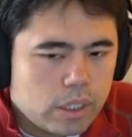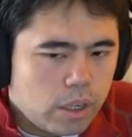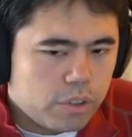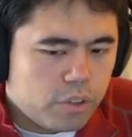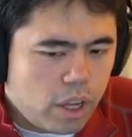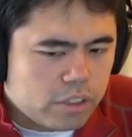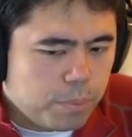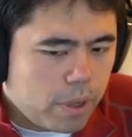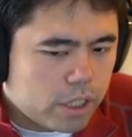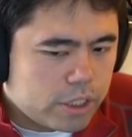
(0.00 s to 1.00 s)
Are there talks
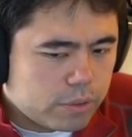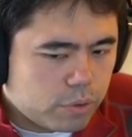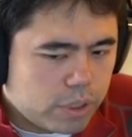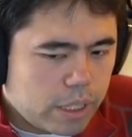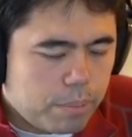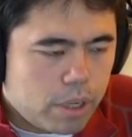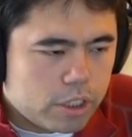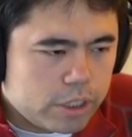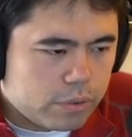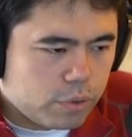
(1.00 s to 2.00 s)
of PogChamps 4? Yeah,
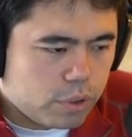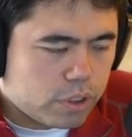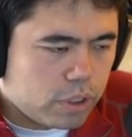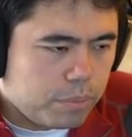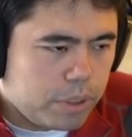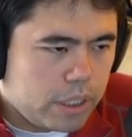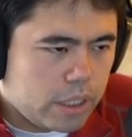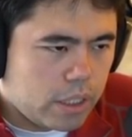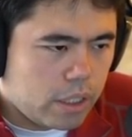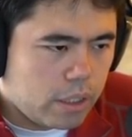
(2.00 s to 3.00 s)
PogChamps 4 is gonna be
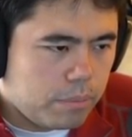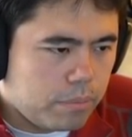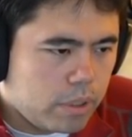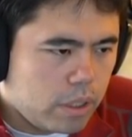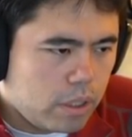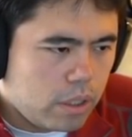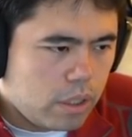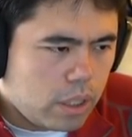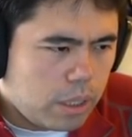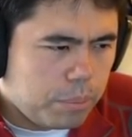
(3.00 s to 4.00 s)
in, um...
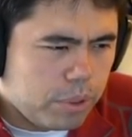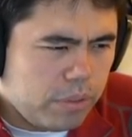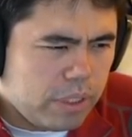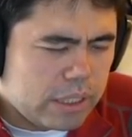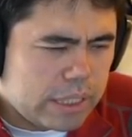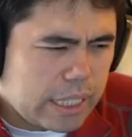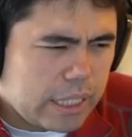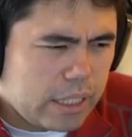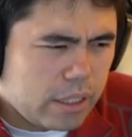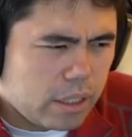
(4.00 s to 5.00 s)
I believe they said
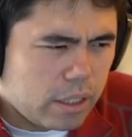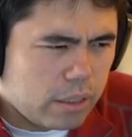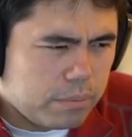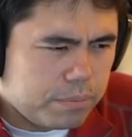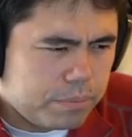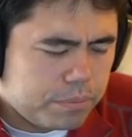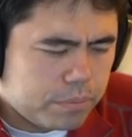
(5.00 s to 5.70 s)
in, um...